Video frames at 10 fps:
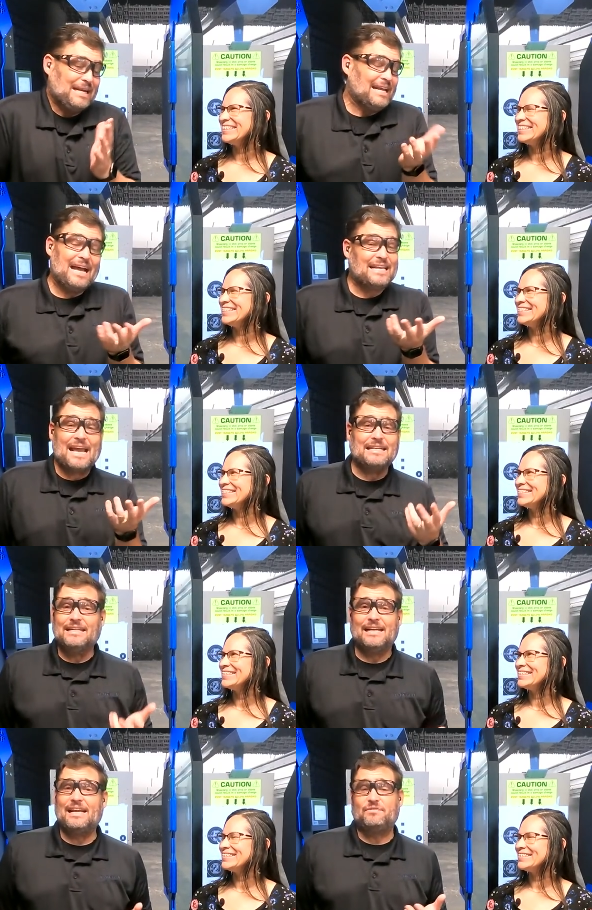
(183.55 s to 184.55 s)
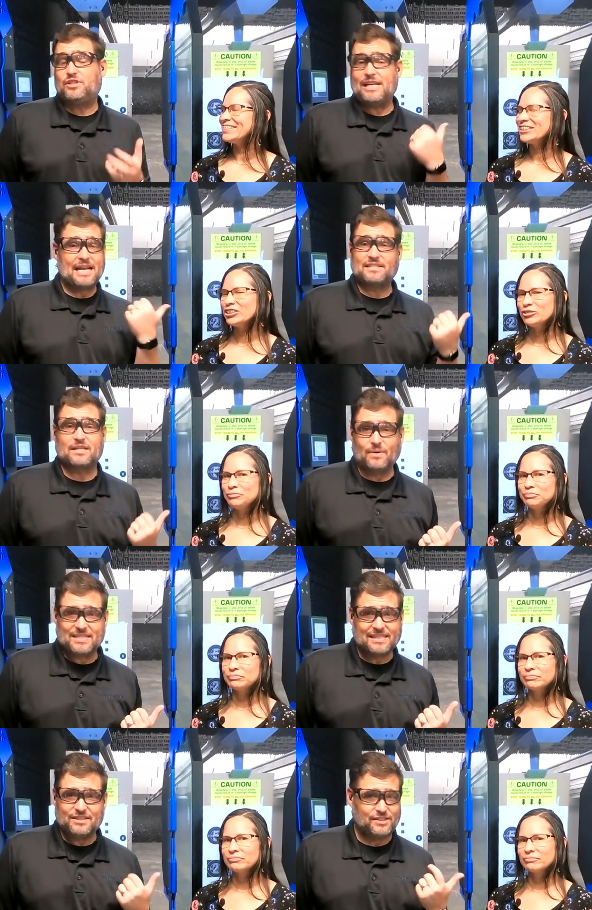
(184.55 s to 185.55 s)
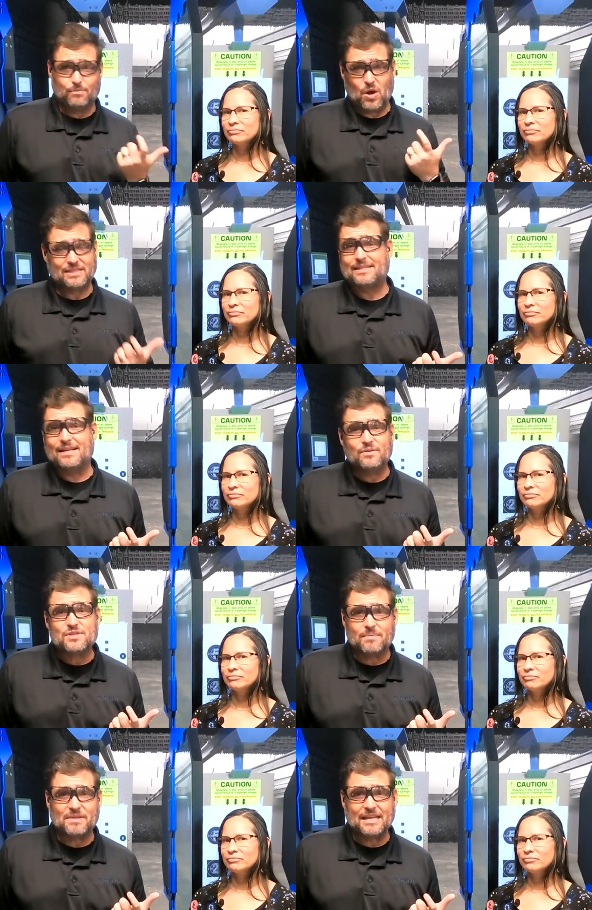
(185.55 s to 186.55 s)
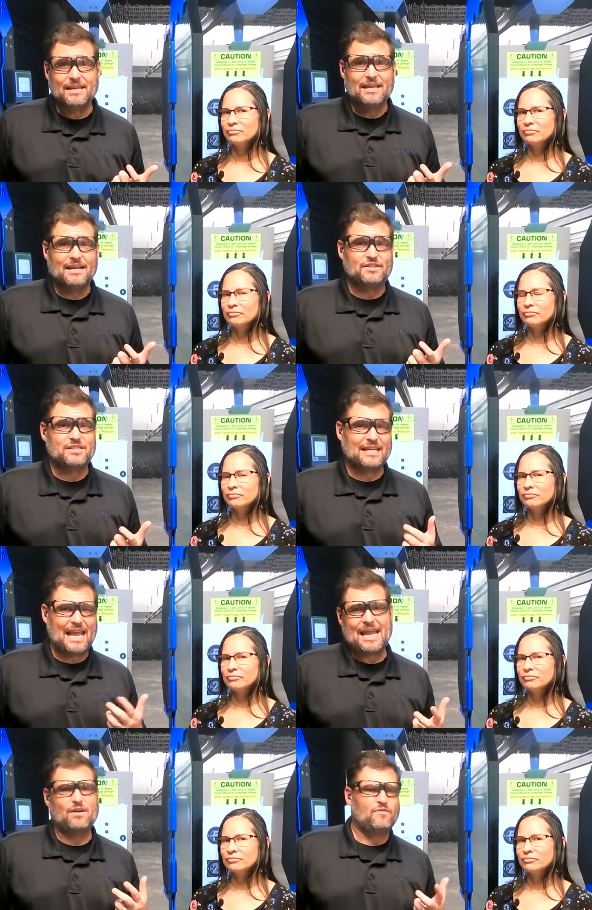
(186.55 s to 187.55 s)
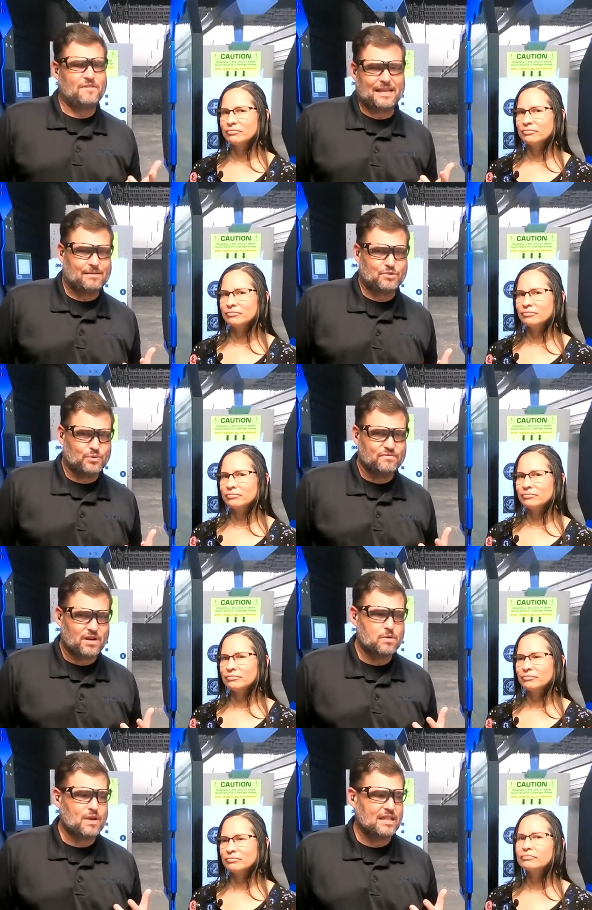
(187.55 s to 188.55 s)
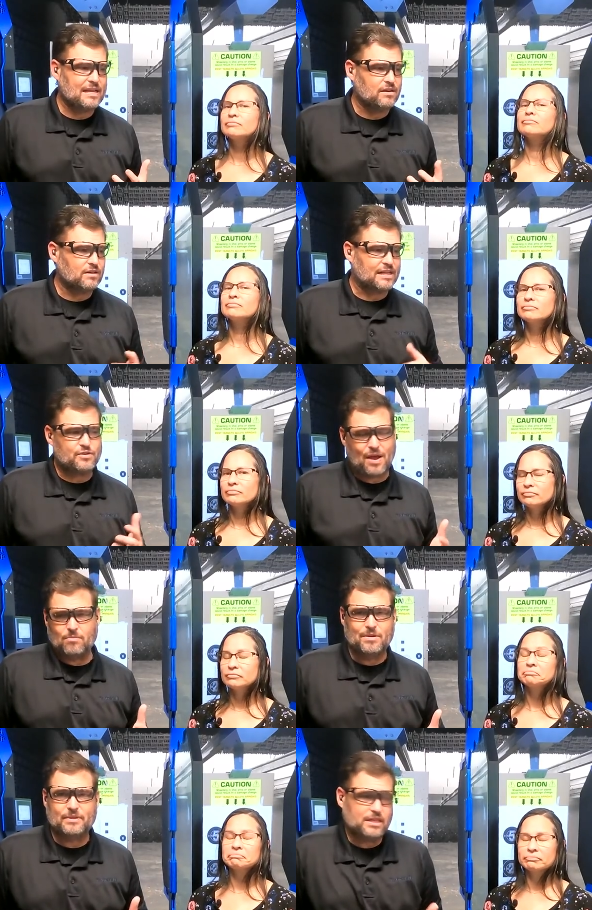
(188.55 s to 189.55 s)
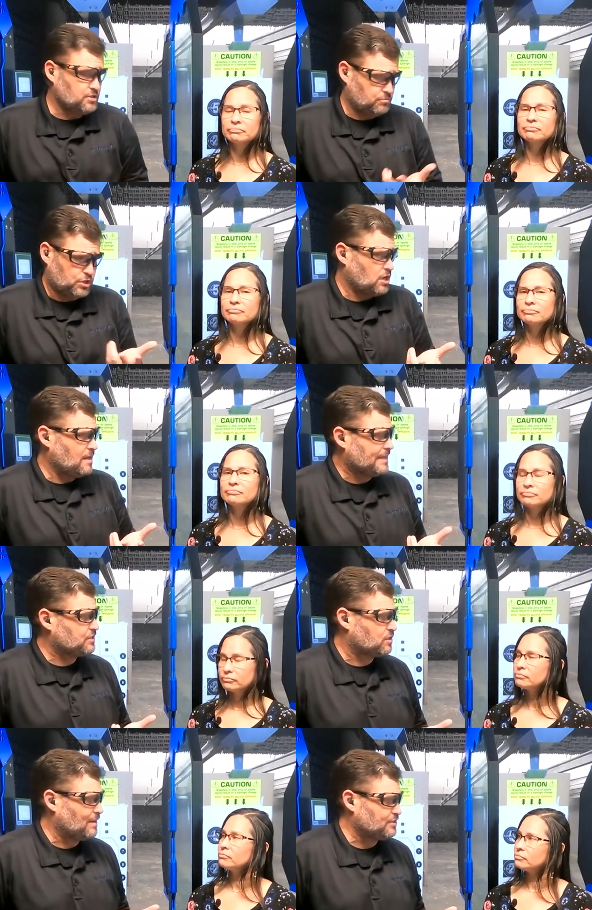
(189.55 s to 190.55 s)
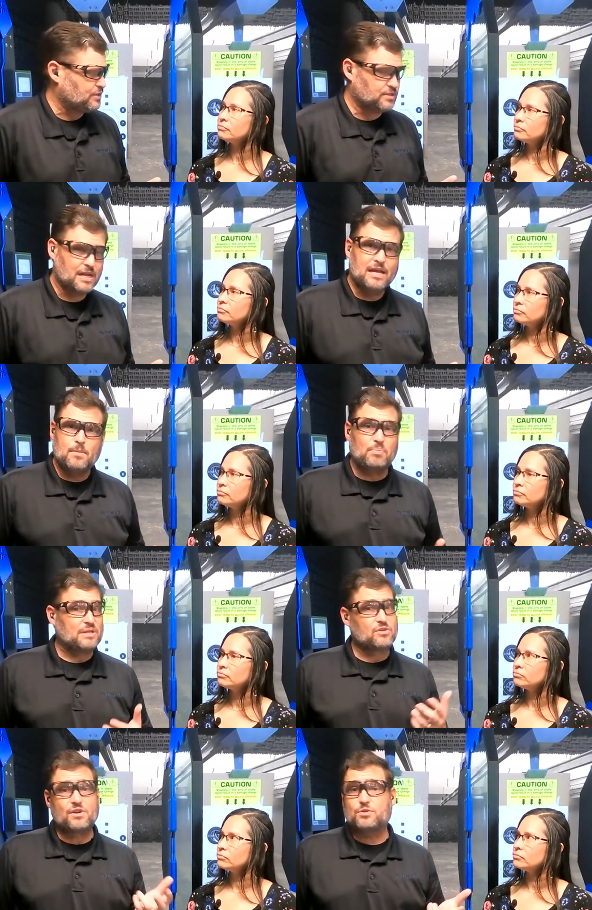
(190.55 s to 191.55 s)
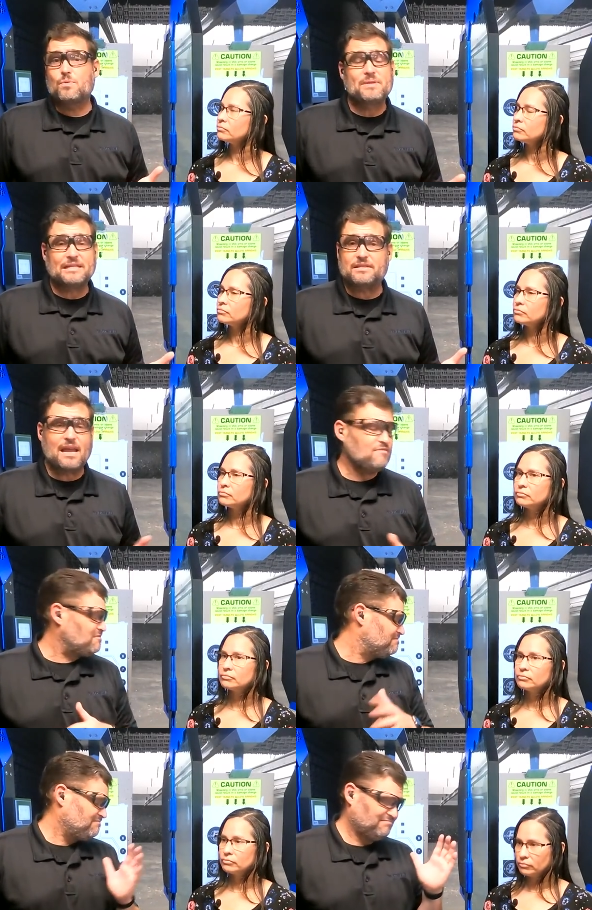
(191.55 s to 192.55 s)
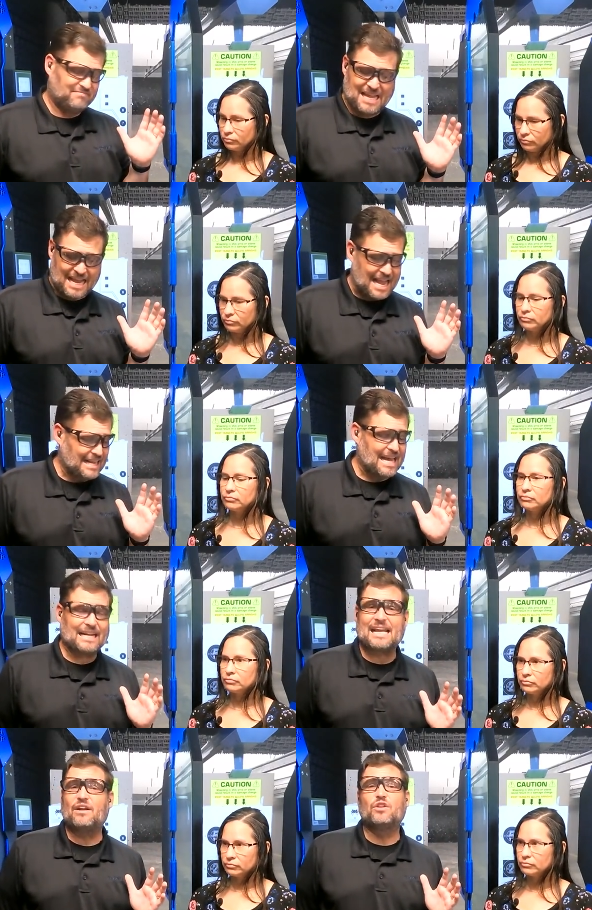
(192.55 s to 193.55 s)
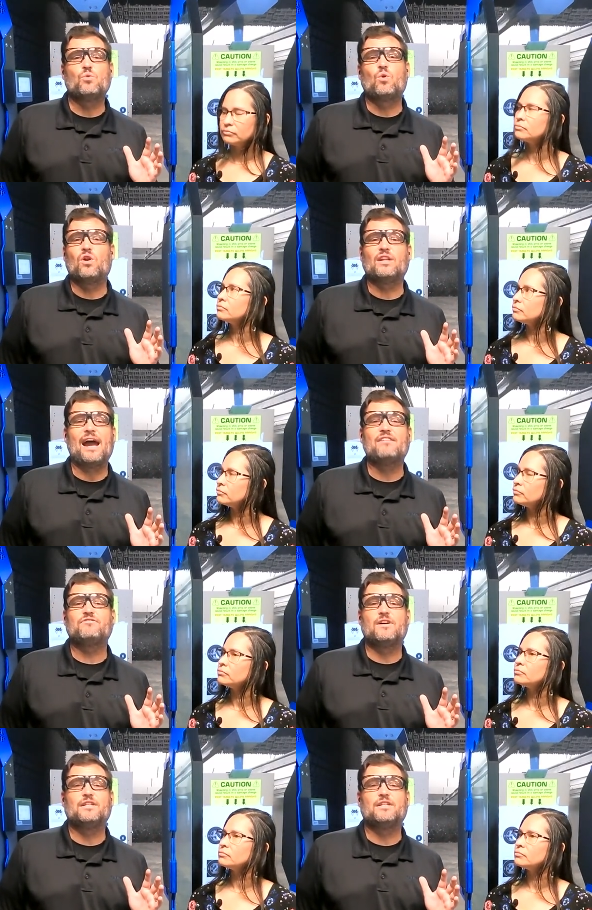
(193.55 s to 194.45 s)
Speaker 1: but again, if she asks a question and she wants to know something, and she's like, "Hey, I don't feel like I'm doing very well here. Can you help me with this?" Sure, I'll answer questions but as long as we're being safe, I, got a care in the world. Have